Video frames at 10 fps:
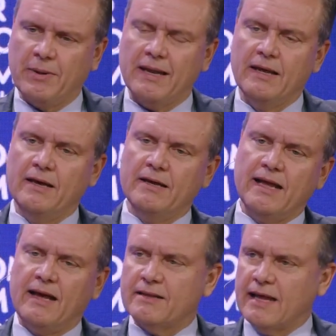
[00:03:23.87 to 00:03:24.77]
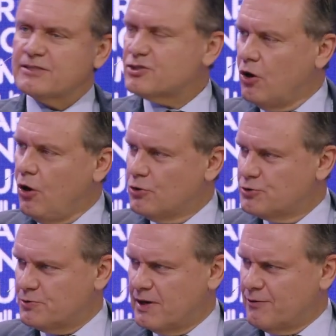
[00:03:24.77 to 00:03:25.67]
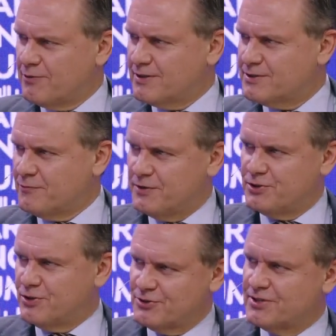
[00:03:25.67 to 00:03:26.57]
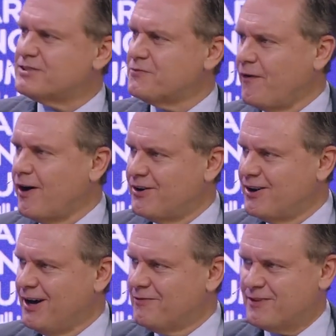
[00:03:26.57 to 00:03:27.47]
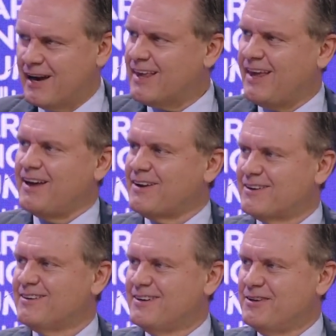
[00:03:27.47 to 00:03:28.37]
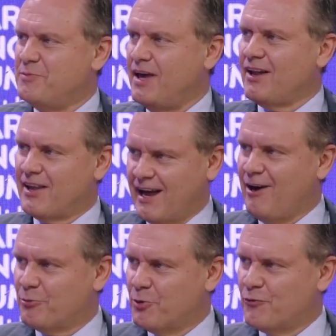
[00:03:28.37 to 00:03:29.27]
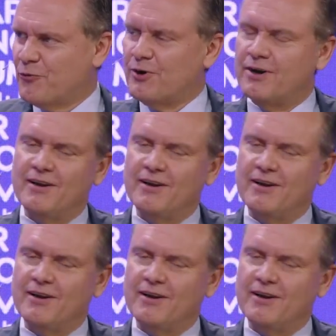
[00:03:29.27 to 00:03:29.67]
But that's also, I don't think, sufficient because that's far enough that I can't be held accountable for it.